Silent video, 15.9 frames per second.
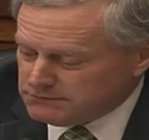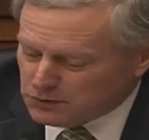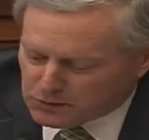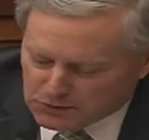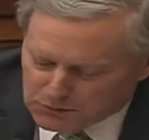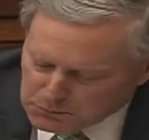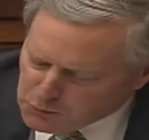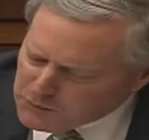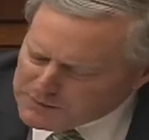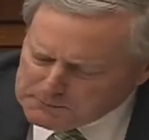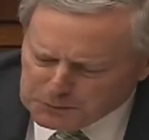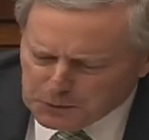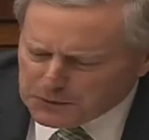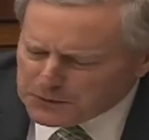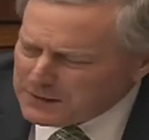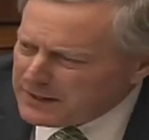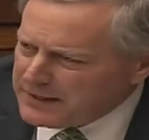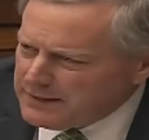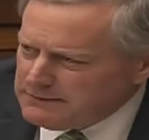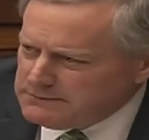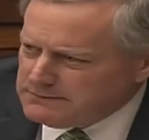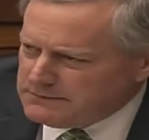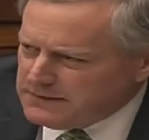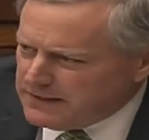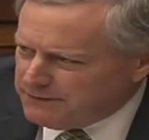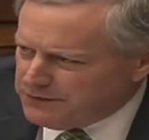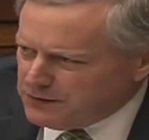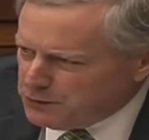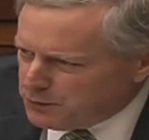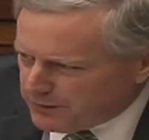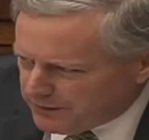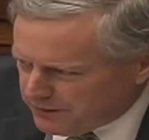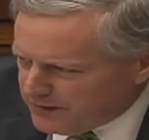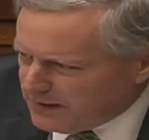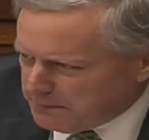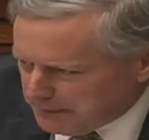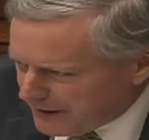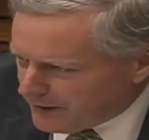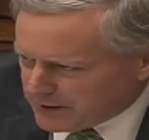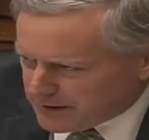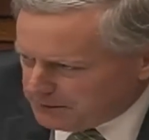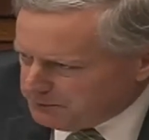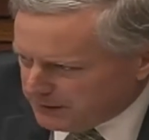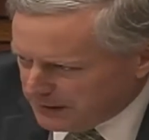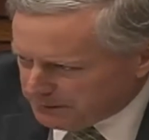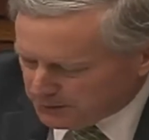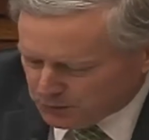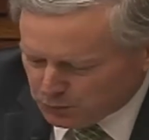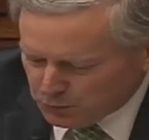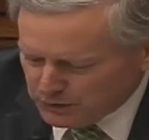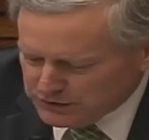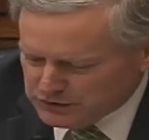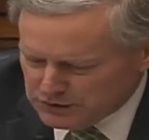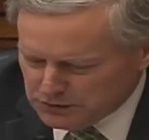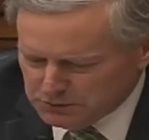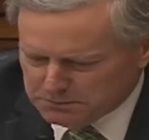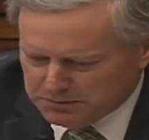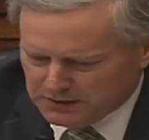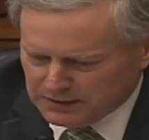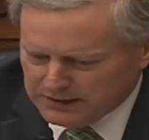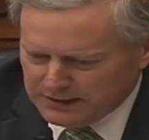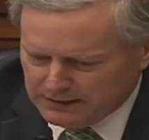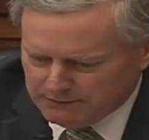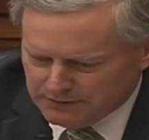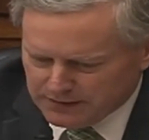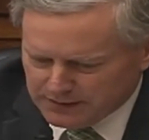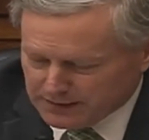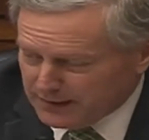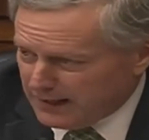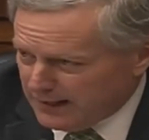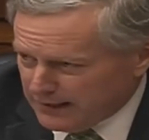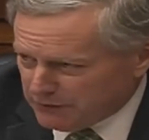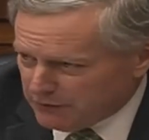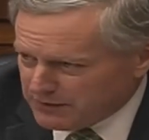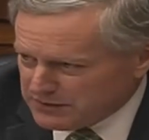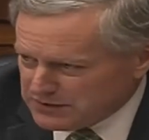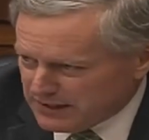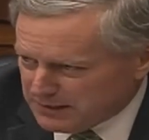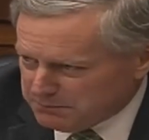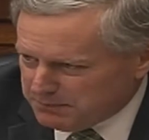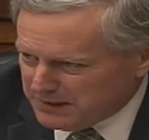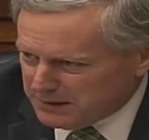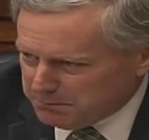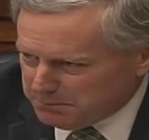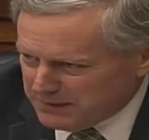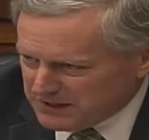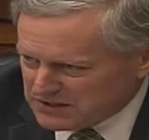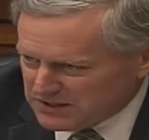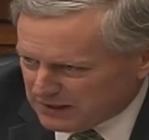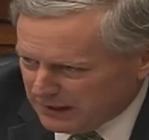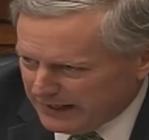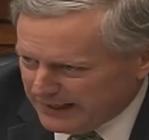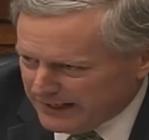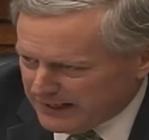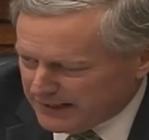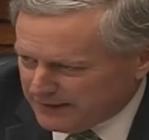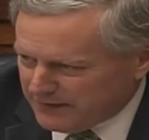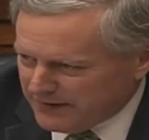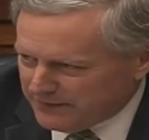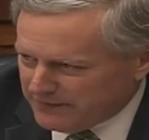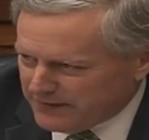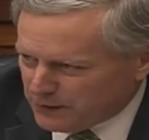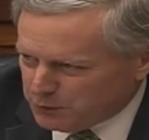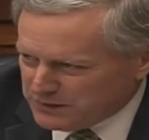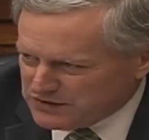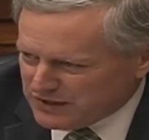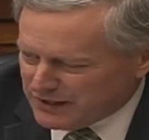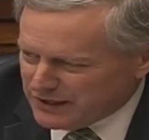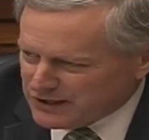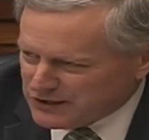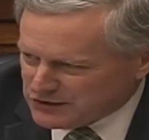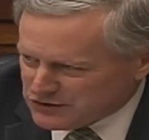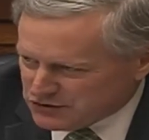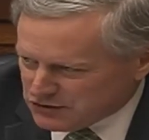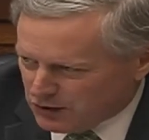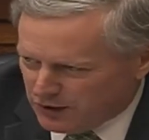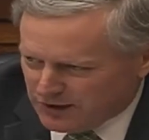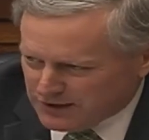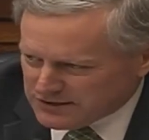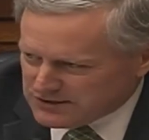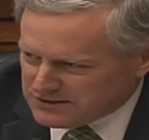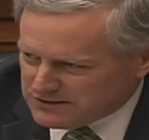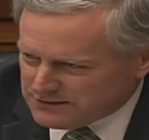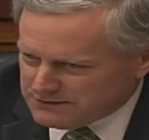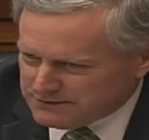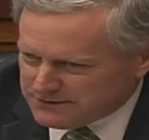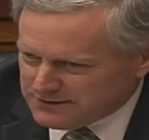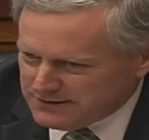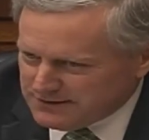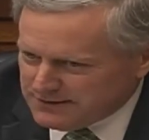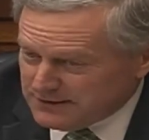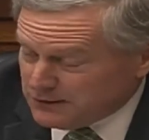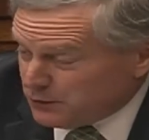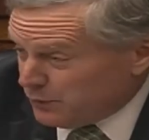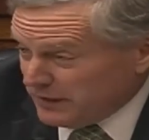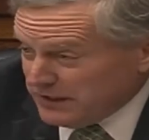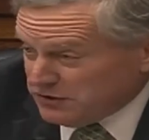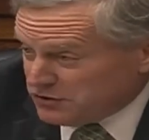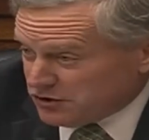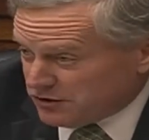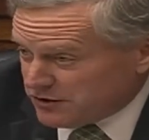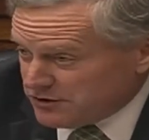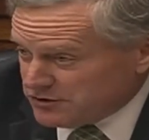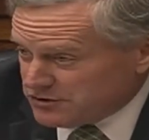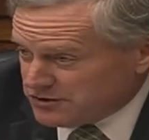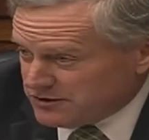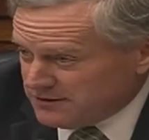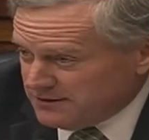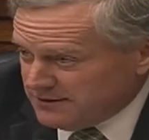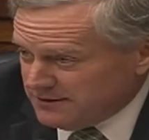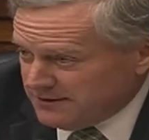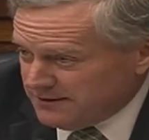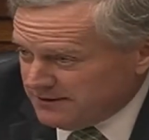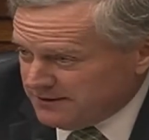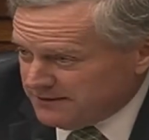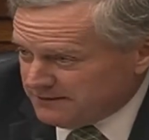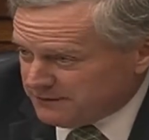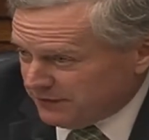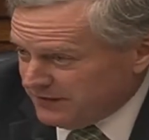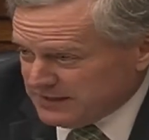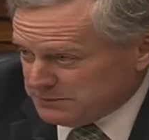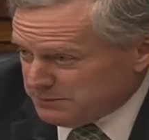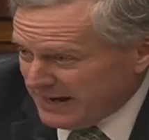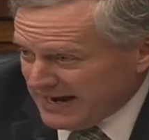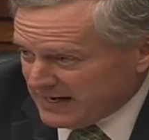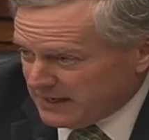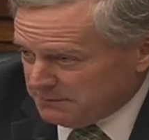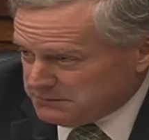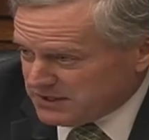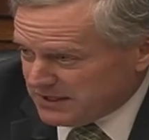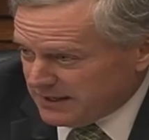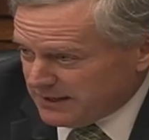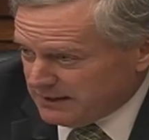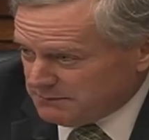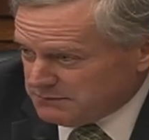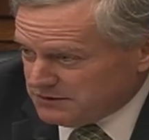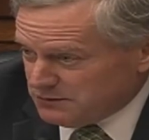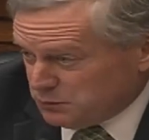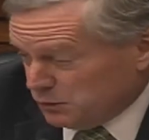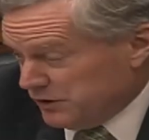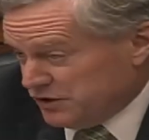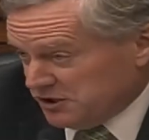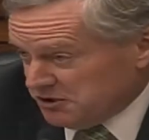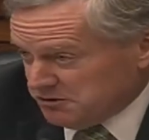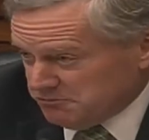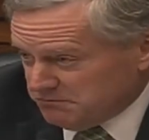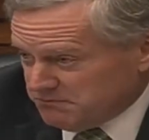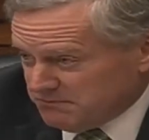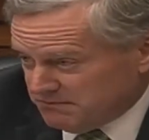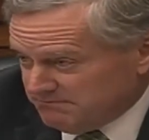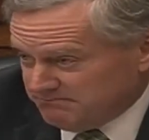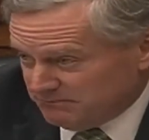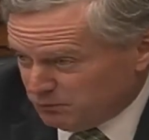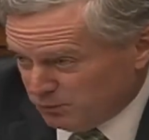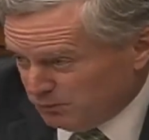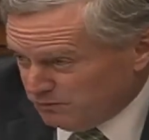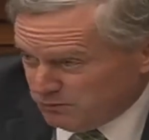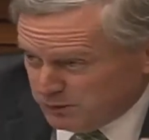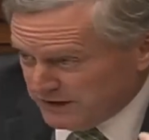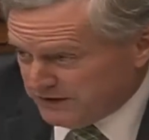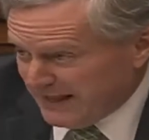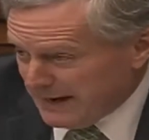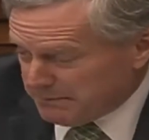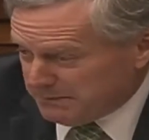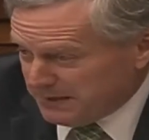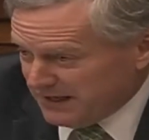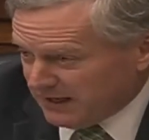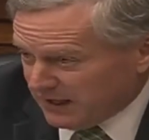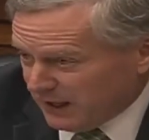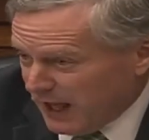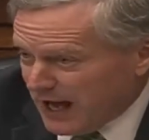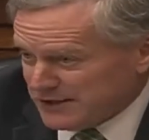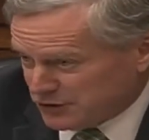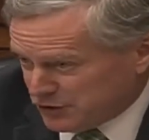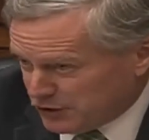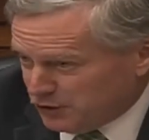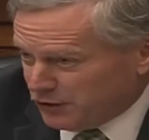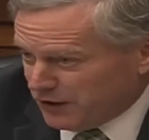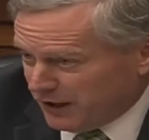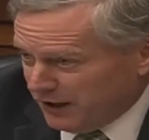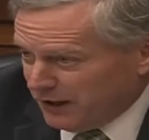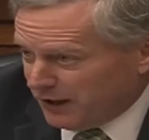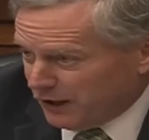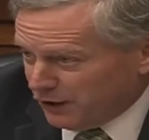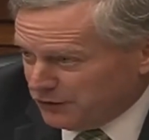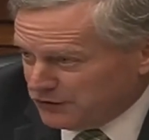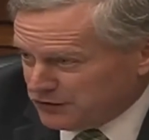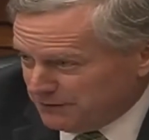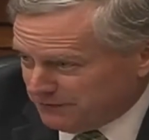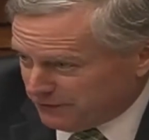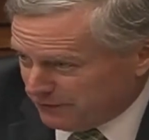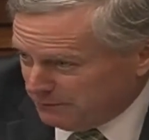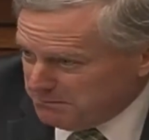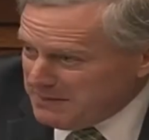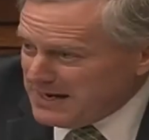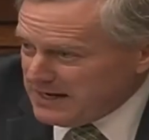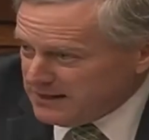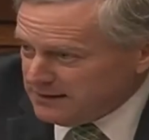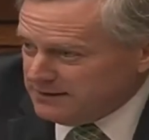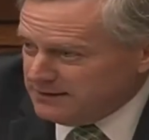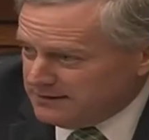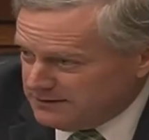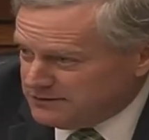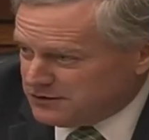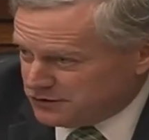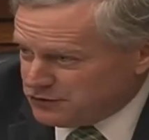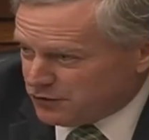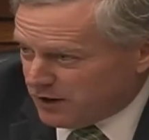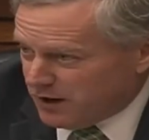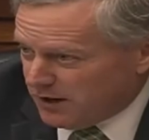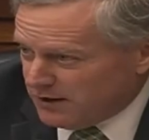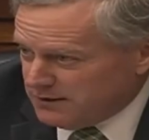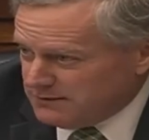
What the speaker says: or more importantly, if you were the American people, would you believe that Congress had been misled, that there was an exhaustive research for these backup tapes? Would that be a logical conclusion for me to draw?